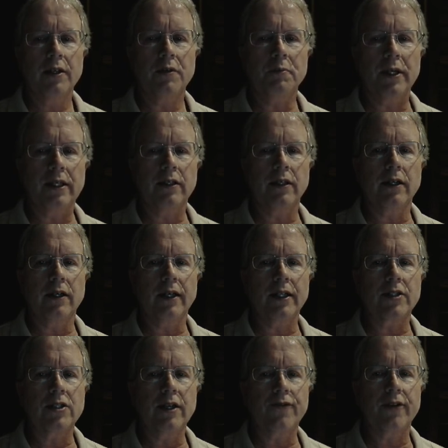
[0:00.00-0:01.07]
but
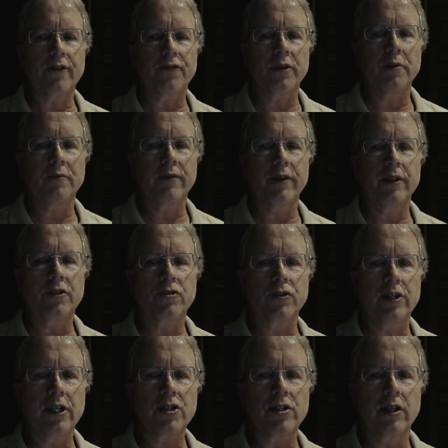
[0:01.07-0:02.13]
it's different from the
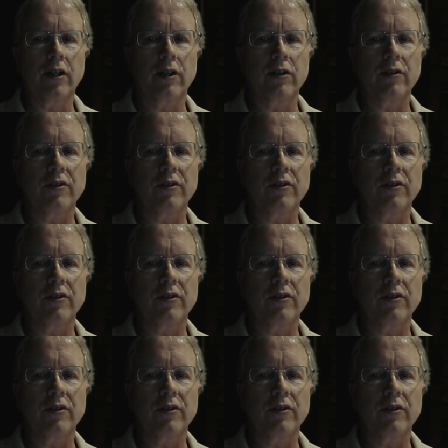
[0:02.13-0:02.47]
traditional